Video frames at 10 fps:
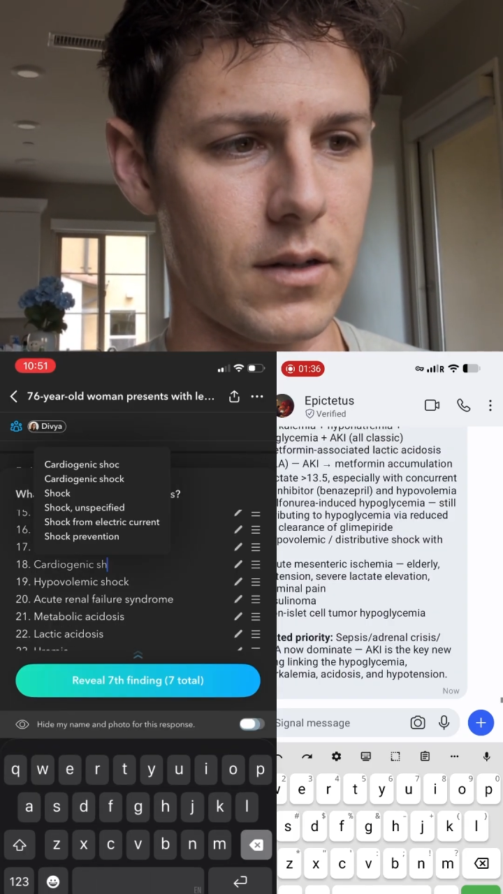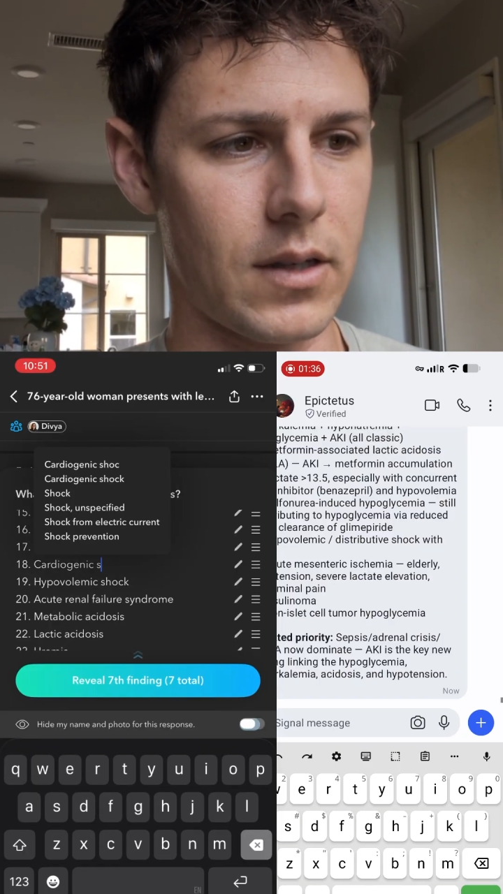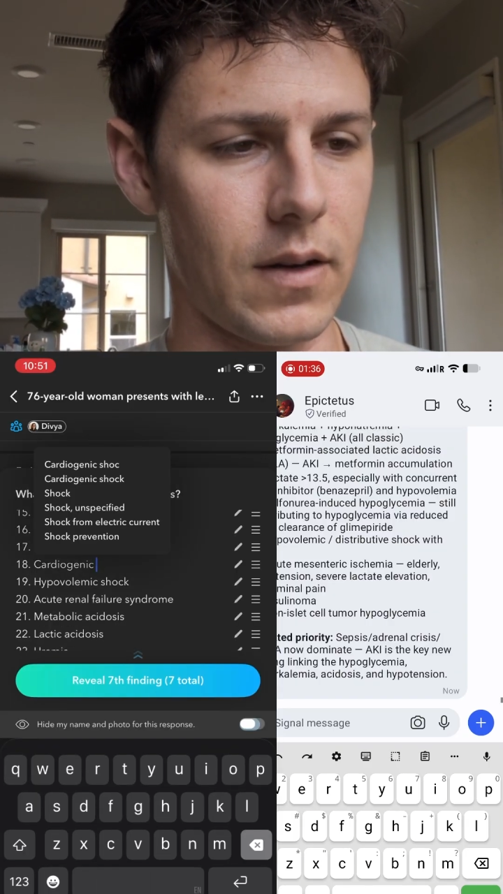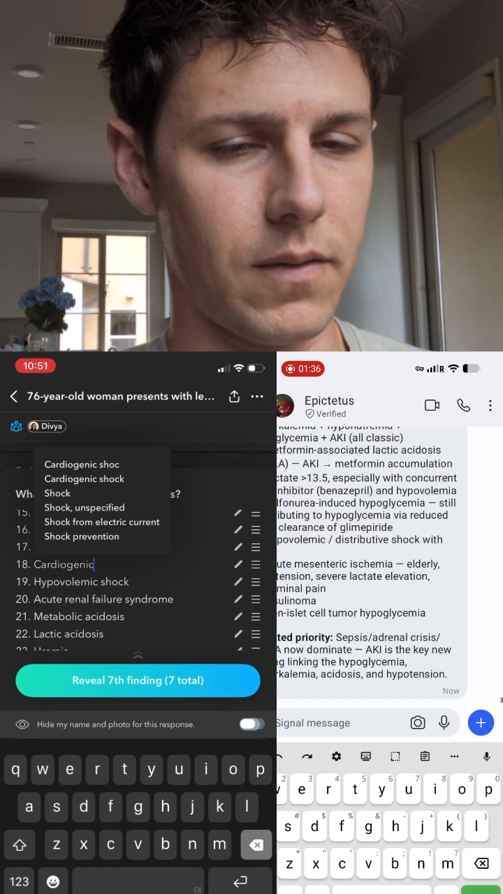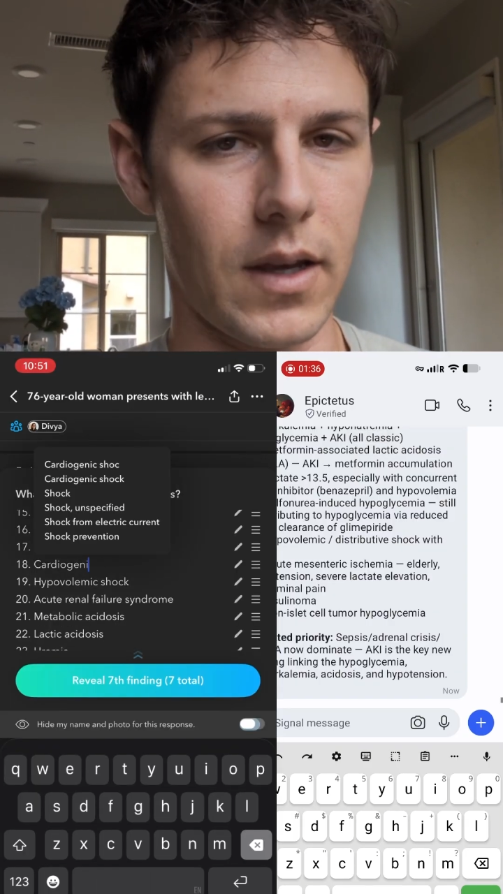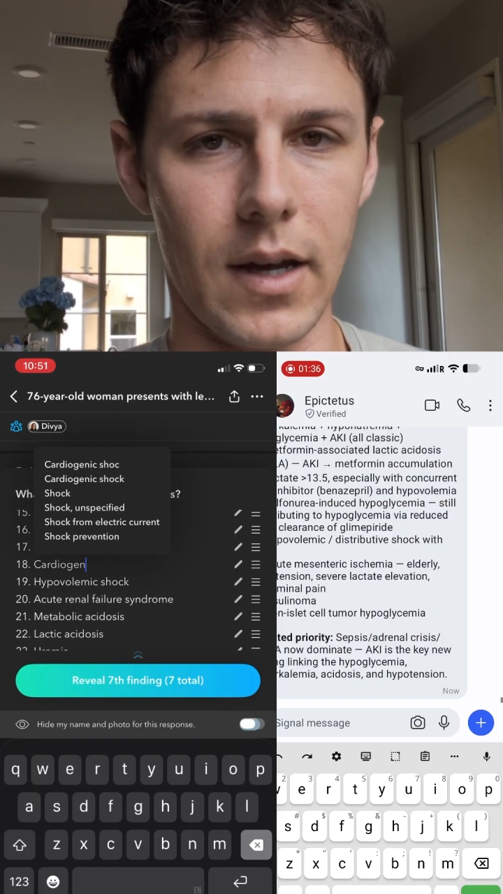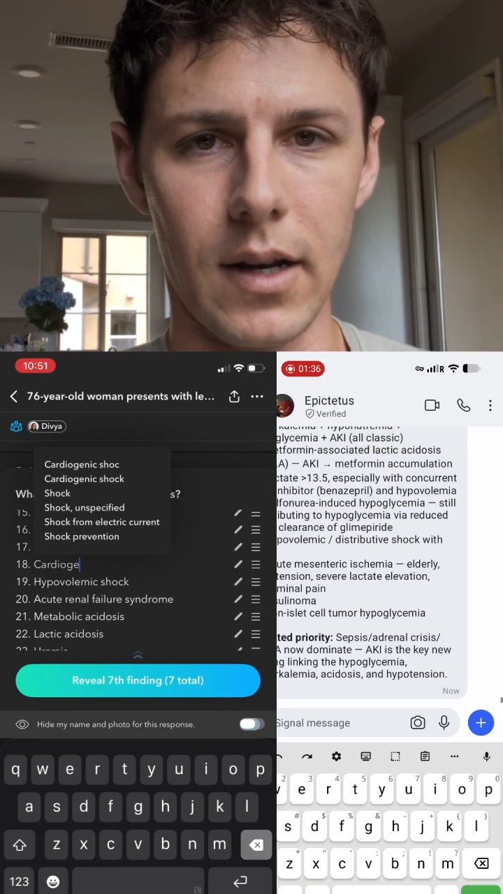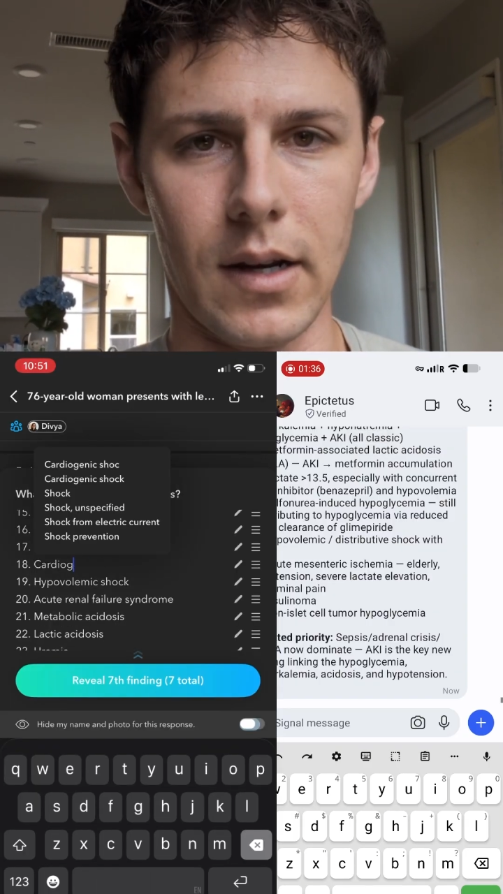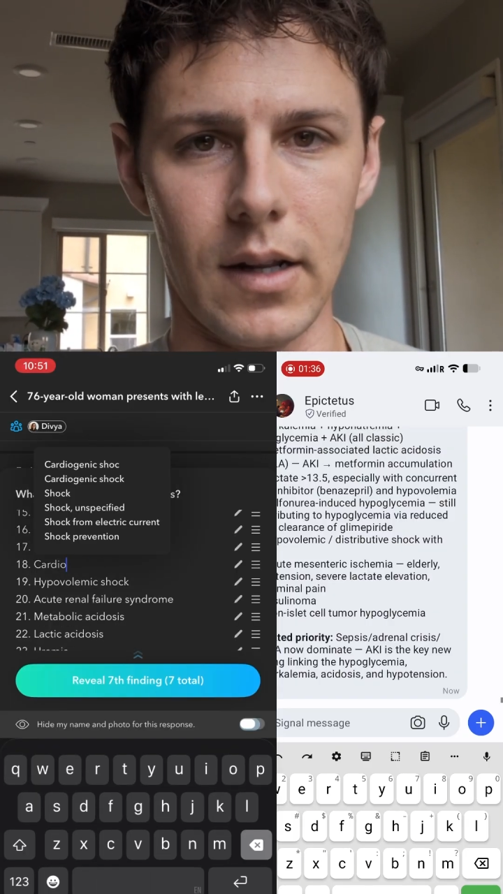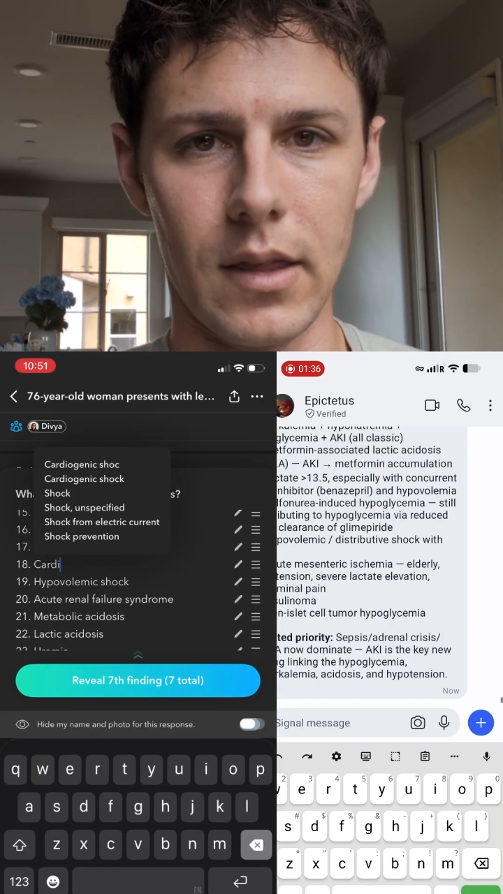see if they
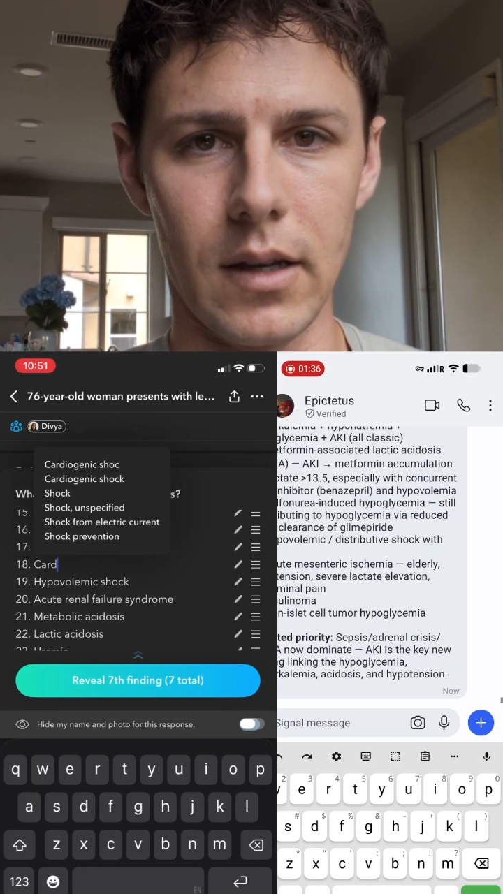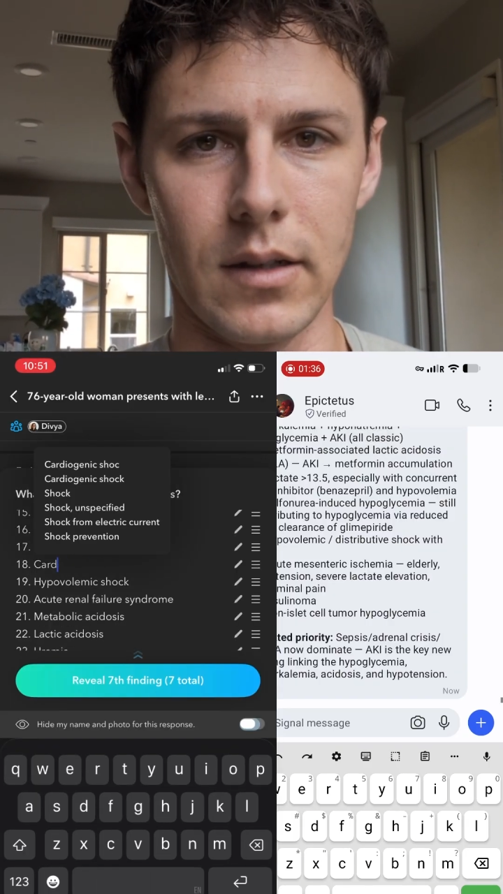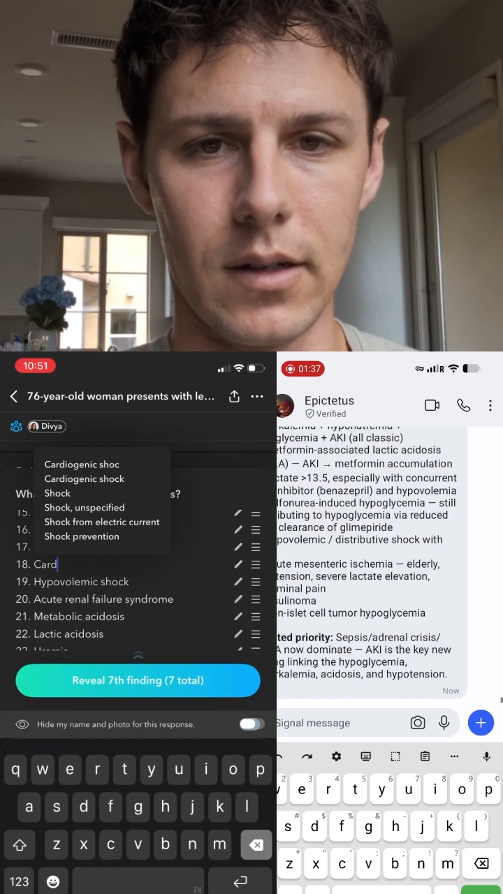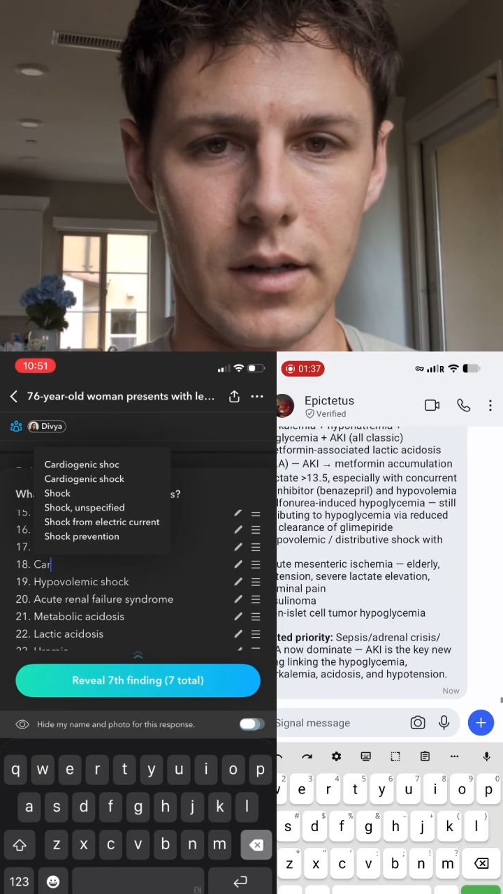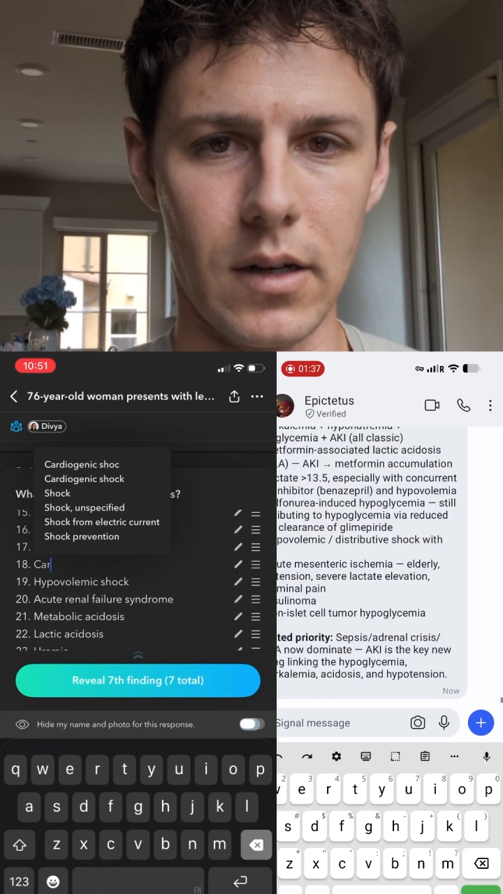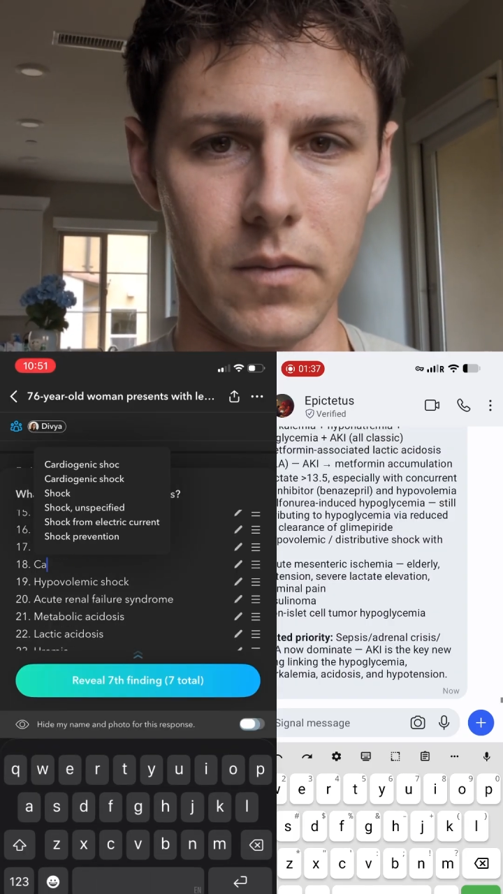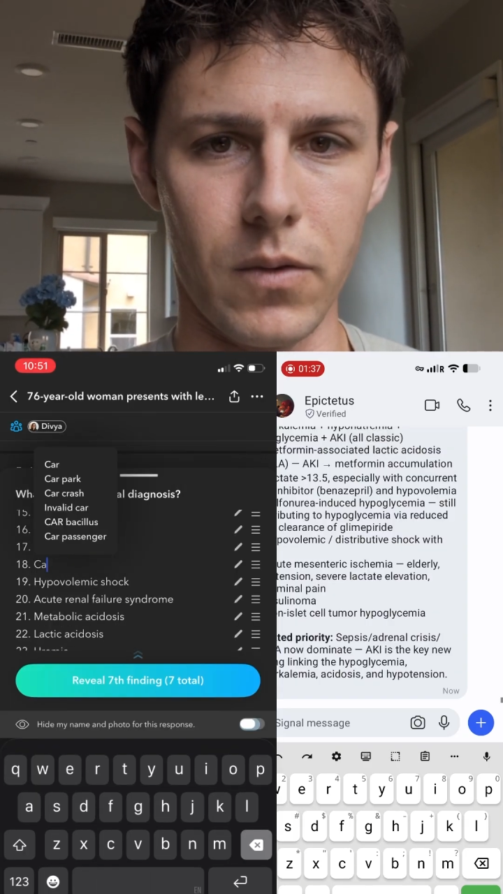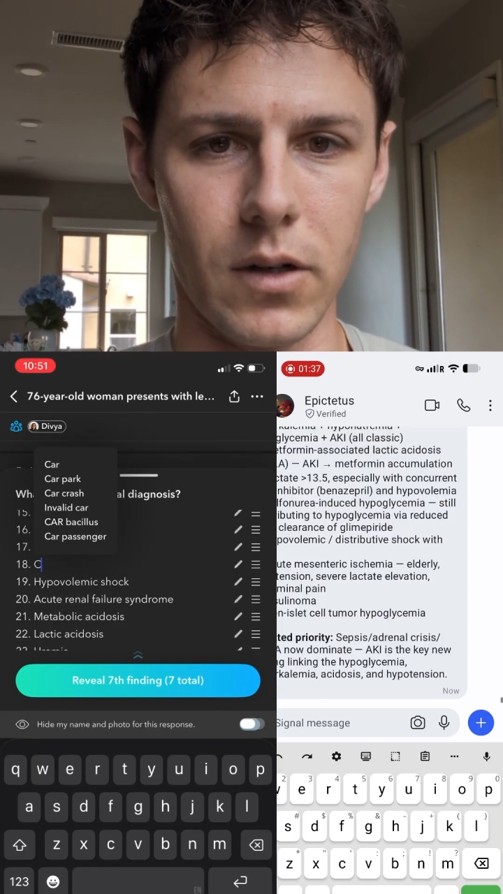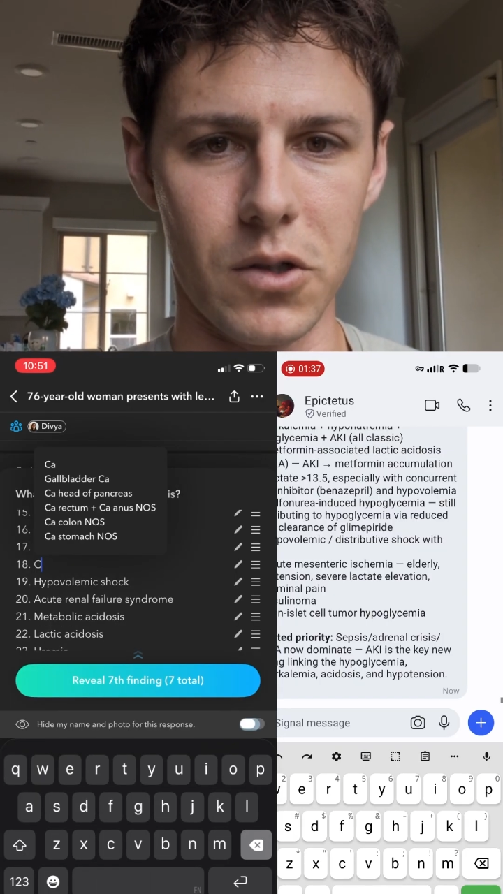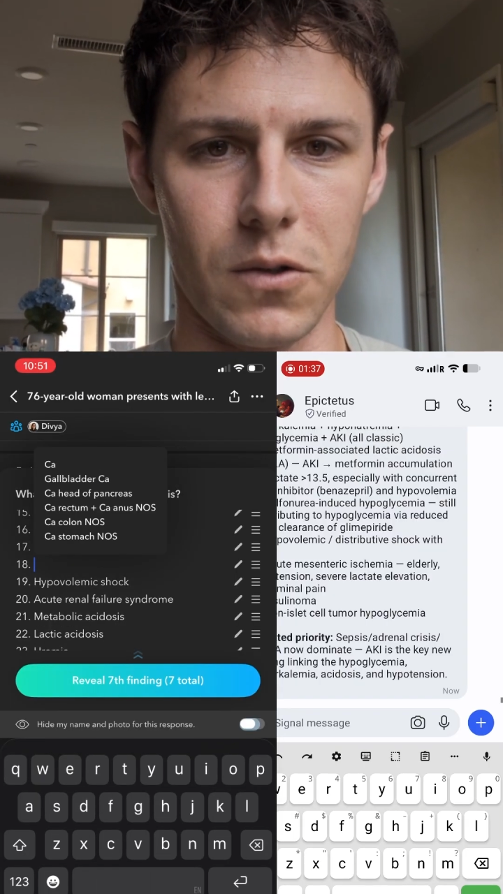add anything to the
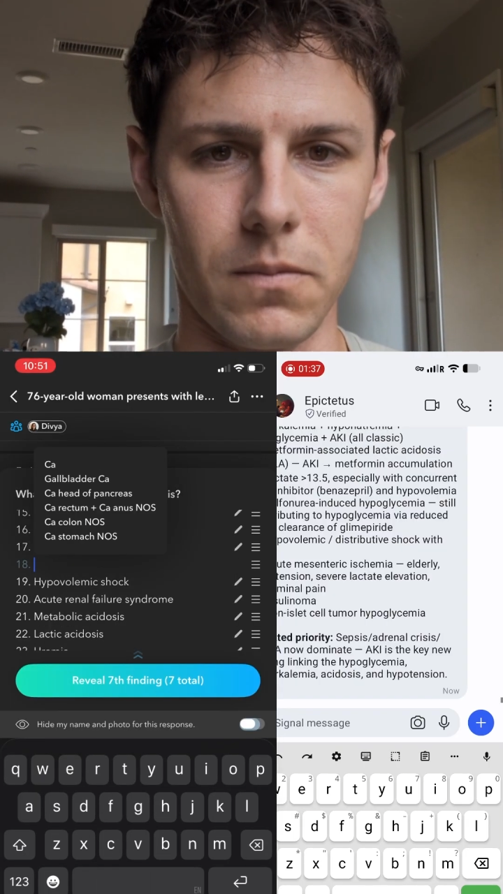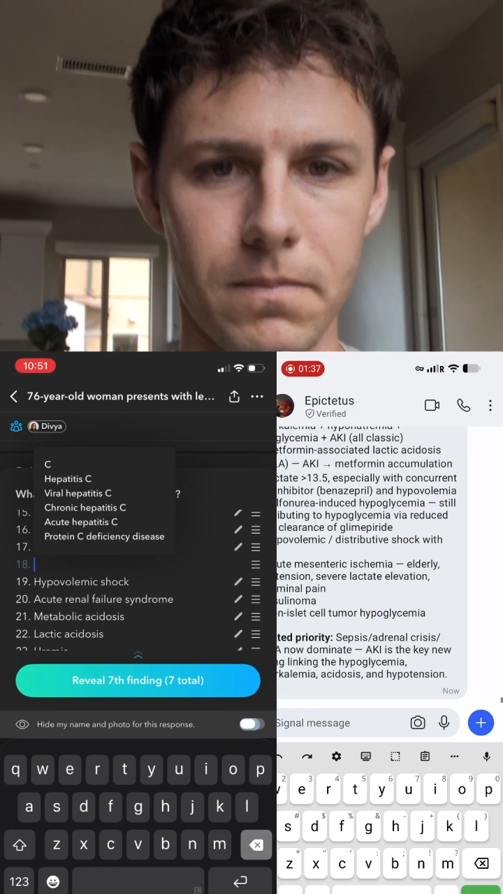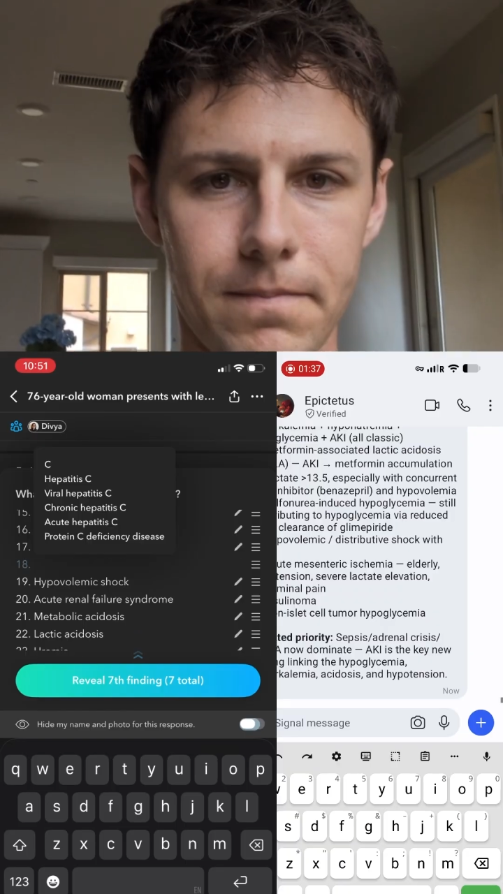differential.